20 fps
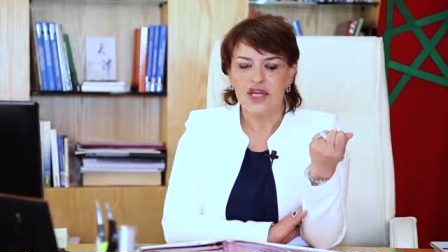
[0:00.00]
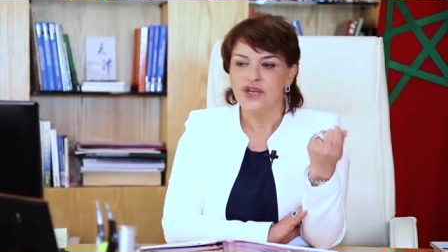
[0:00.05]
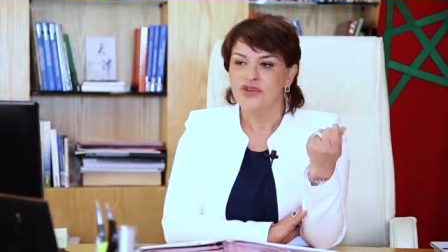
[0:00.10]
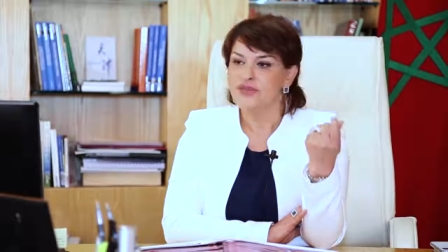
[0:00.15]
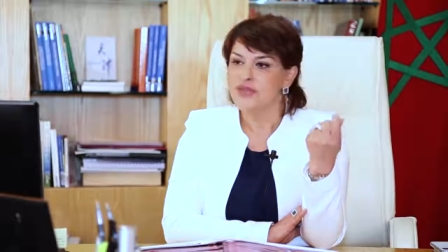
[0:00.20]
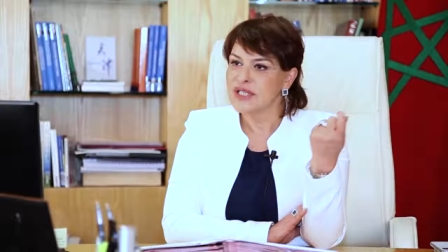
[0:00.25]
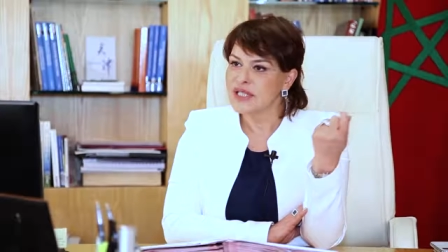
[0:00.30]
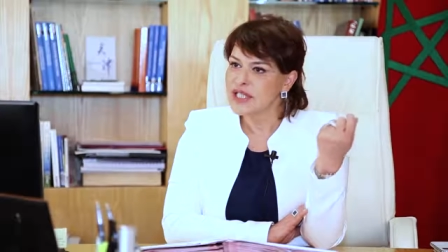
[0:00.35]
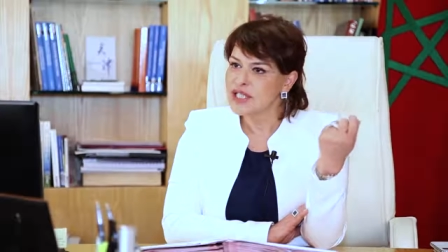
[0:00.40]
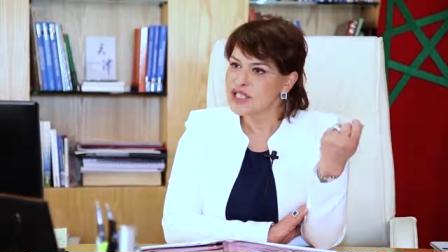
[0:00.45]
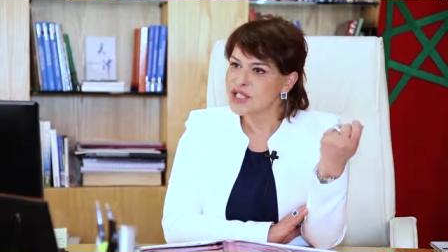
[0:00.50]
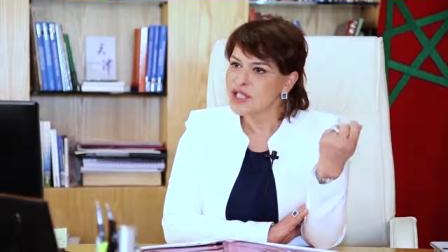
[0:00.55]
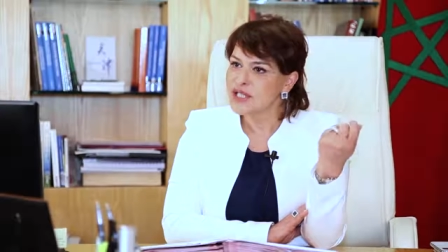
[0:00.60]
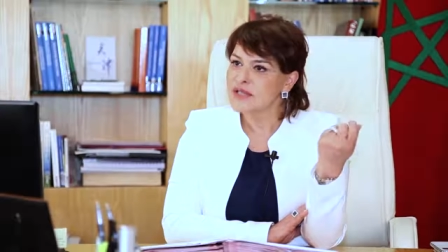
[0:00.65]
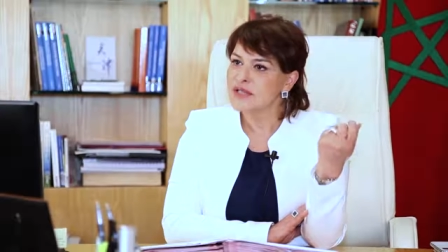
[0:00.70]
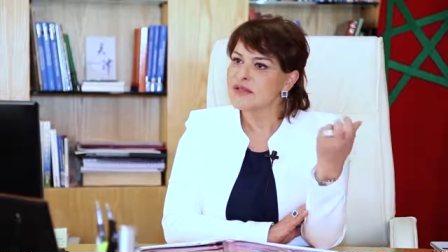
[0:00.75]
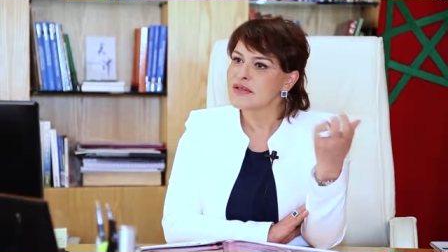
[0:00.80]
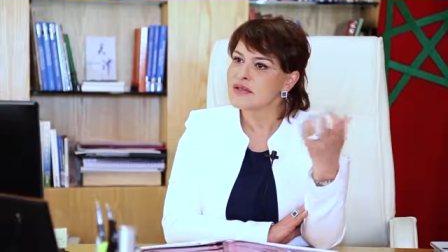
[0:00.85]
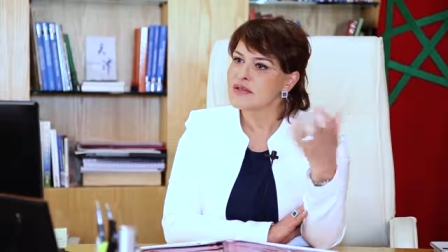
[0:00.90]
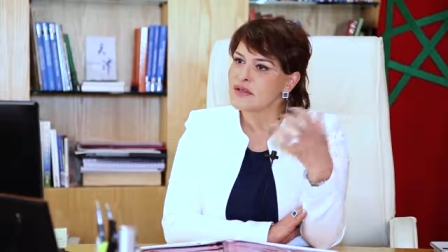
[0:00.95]

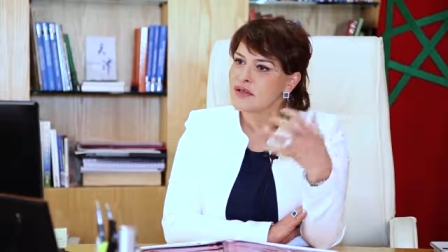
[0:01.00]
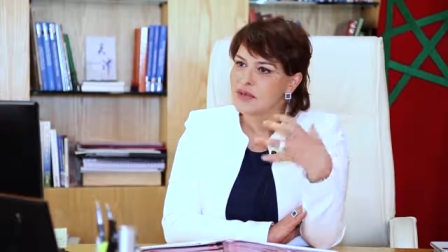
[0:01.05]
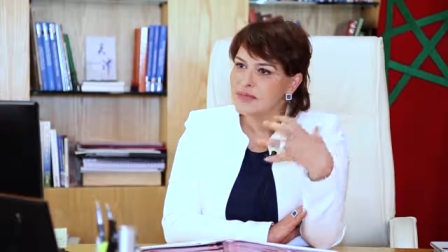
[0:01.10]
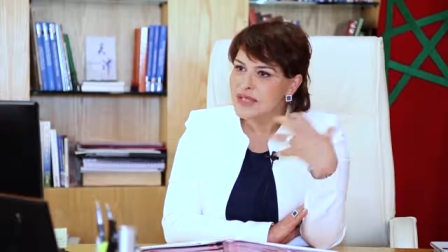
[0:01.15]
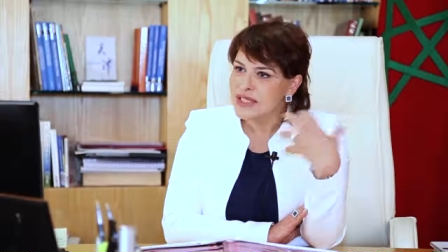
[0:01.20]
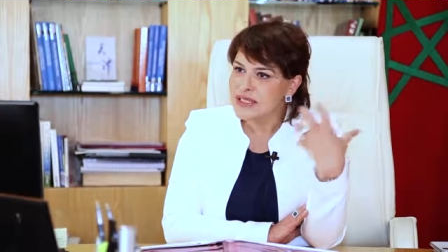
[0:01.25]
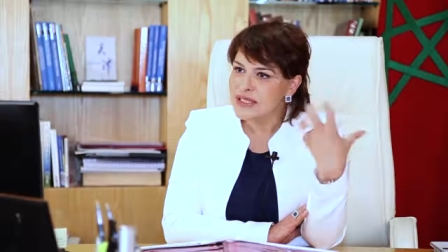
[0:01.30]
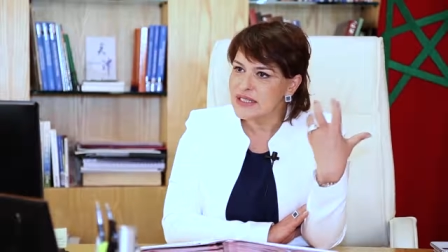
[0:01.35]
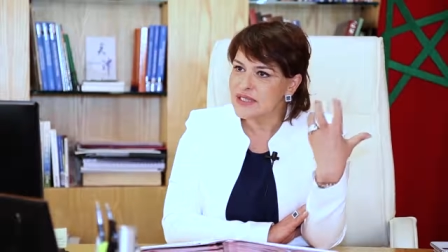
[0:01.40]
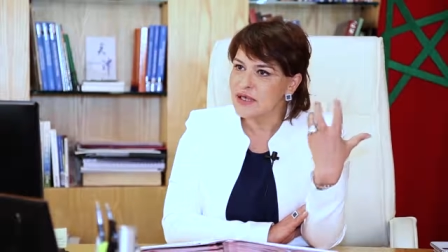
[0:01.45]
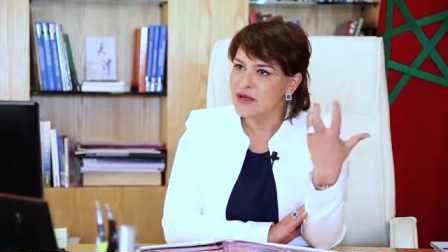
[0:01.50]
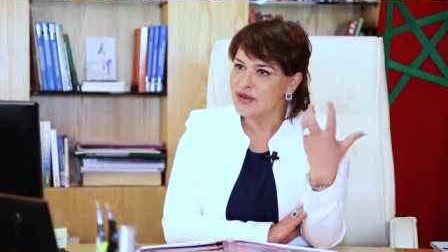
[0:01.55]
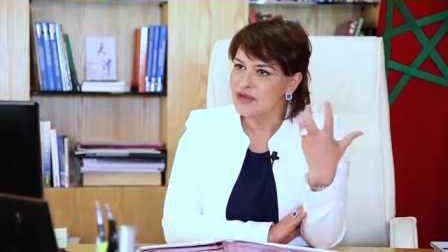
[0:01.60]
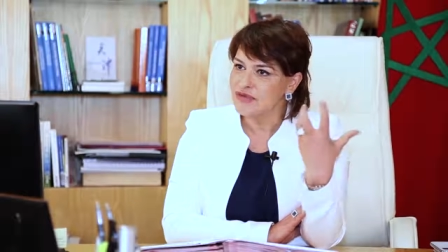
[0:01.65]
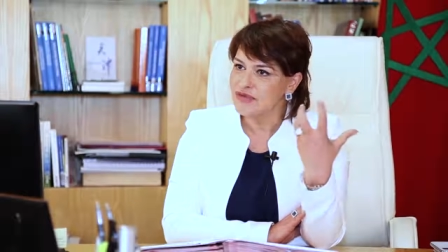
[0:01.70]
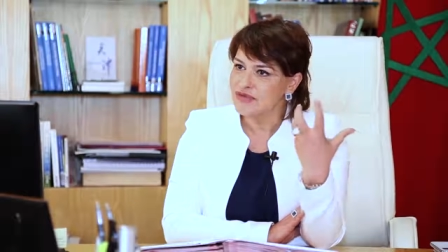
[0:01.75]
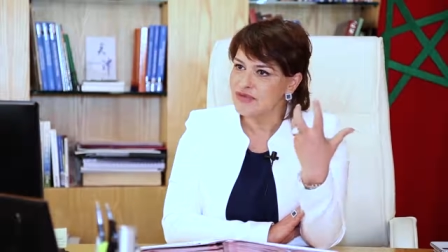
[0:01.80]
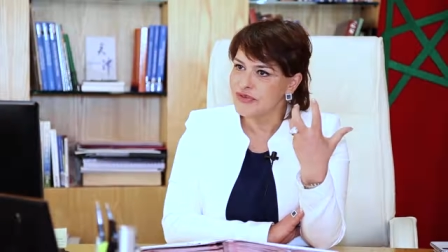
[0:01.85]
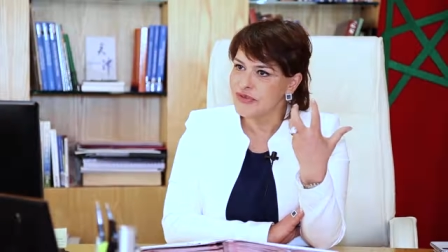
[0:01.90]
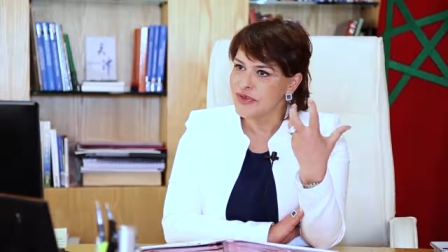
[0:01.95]
religious committee of
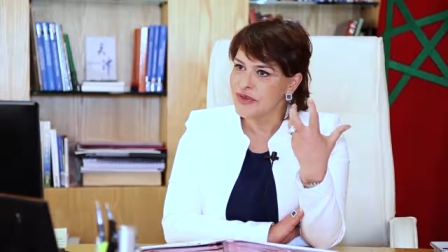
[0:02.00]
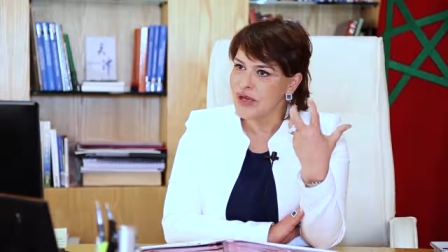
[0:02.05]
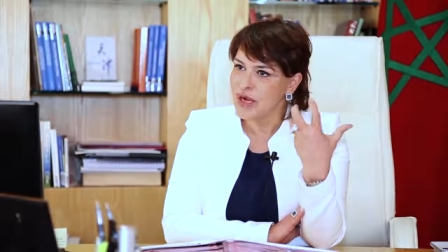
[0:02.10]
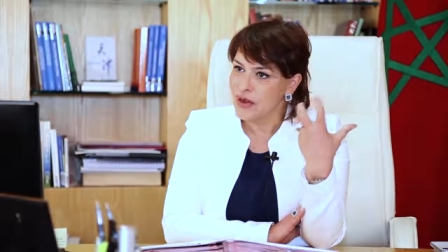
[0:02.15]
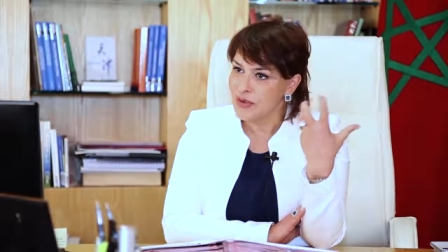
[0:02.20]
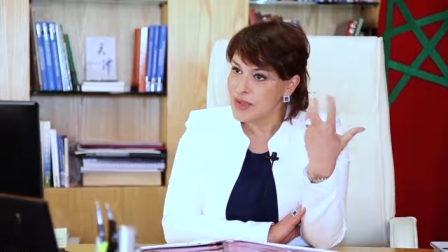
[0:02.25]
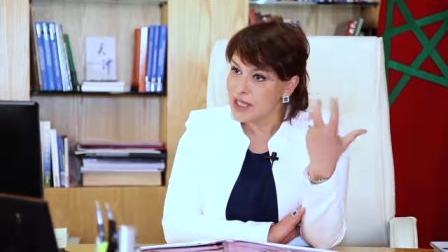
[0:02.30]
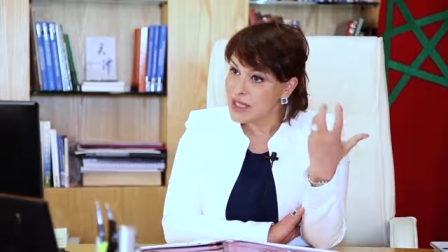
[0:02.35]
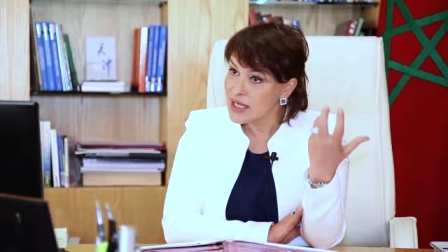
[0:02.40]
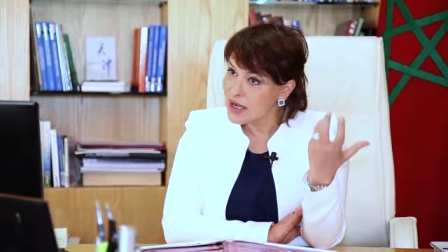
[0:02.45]
our